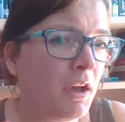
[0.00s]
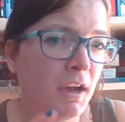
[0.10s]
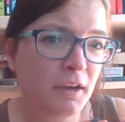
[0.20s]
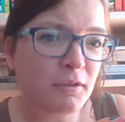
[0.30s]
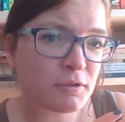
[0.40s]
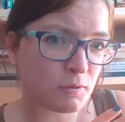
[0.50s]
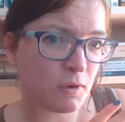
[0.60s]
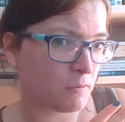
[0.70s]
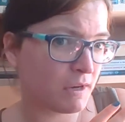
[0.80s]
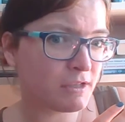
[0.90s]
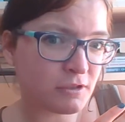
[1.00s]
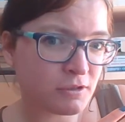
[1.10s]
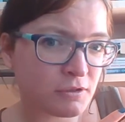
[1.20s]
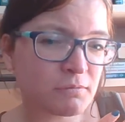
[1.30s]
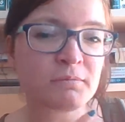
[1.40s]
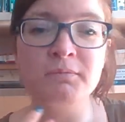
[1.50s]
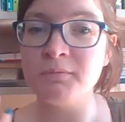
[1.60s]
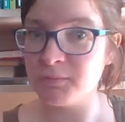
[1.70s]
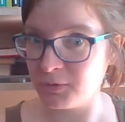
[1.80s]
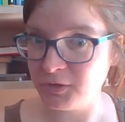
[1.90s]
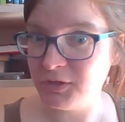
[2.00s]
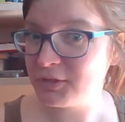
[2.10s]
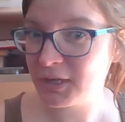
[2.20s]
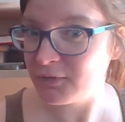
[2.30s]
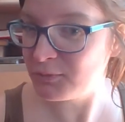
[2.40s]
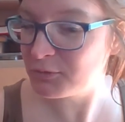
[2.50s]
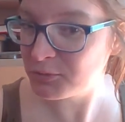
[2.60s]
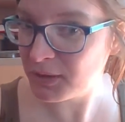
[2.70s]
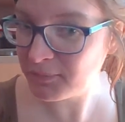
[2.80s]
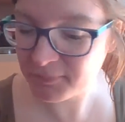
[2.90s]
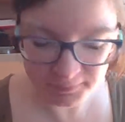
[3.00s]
I know some recommendations, please give them to me.